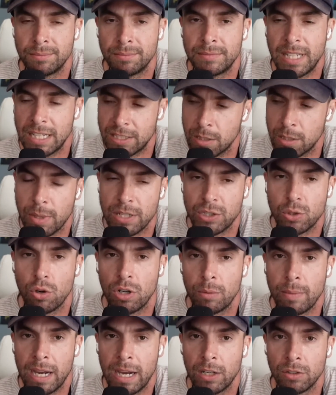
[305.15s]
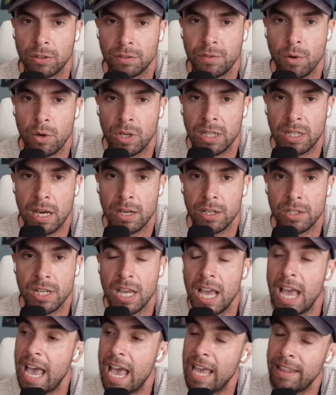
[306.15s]
That's the best quarterback on the 49ers.
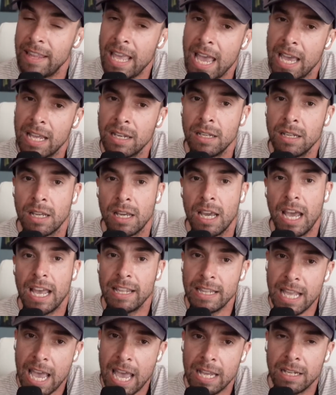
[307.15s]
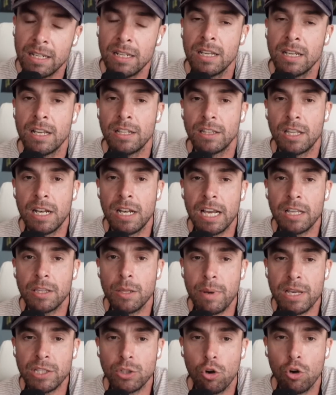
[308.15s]
And then, and then the next the
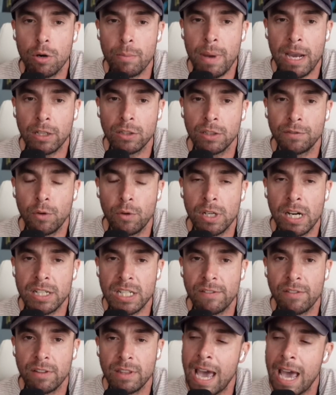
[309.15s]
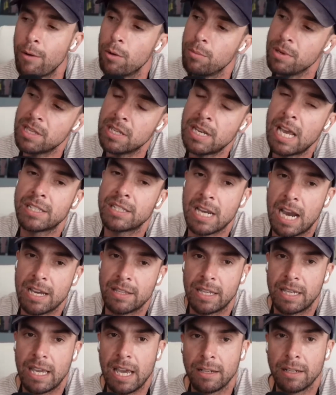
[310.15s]
best quarterback on the 49ers after that will be the next guy
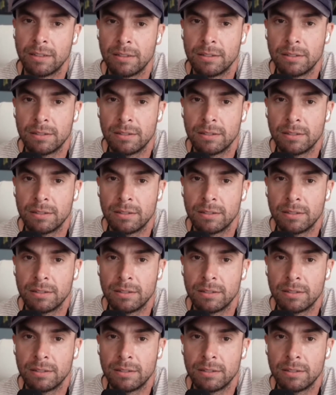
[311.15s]
they get